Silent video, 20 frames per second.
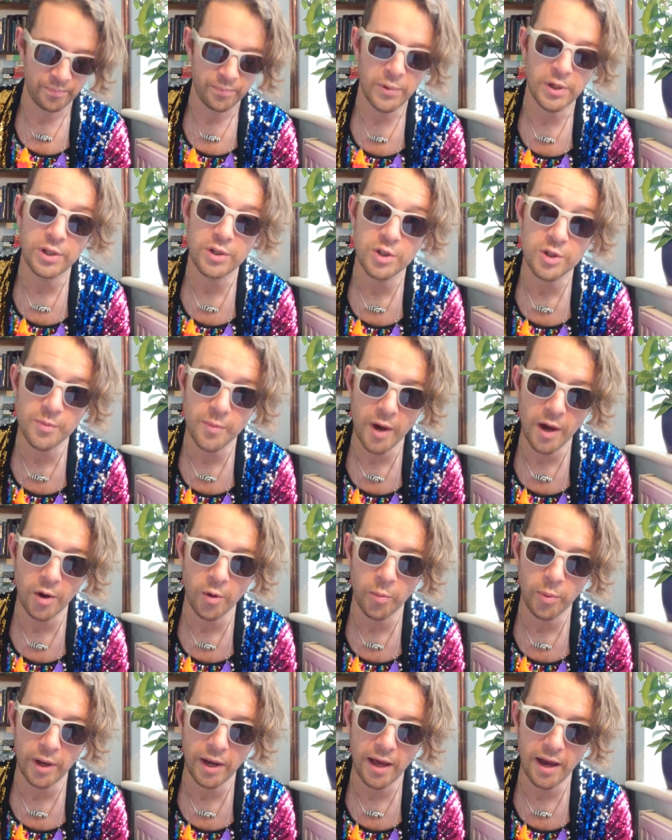But you
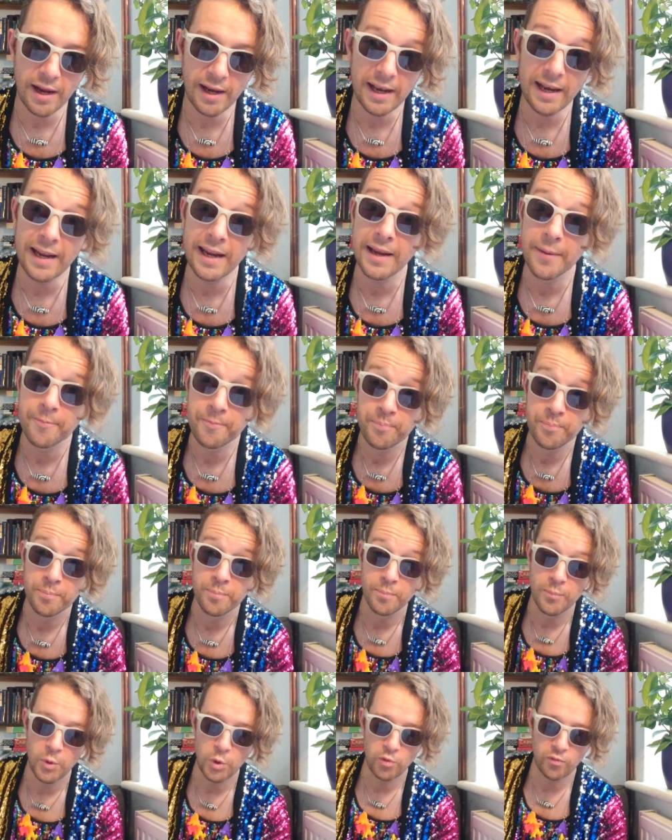smile politely,
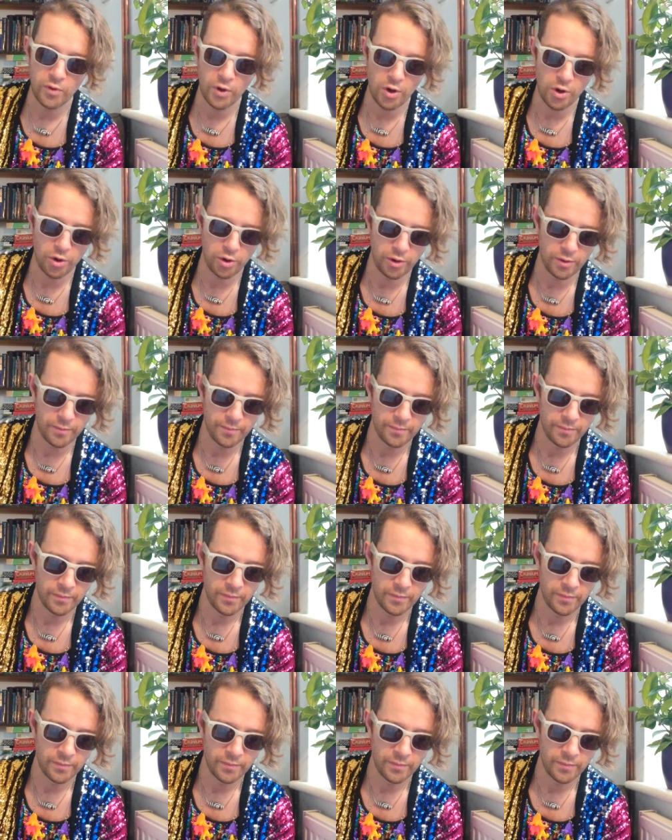move on,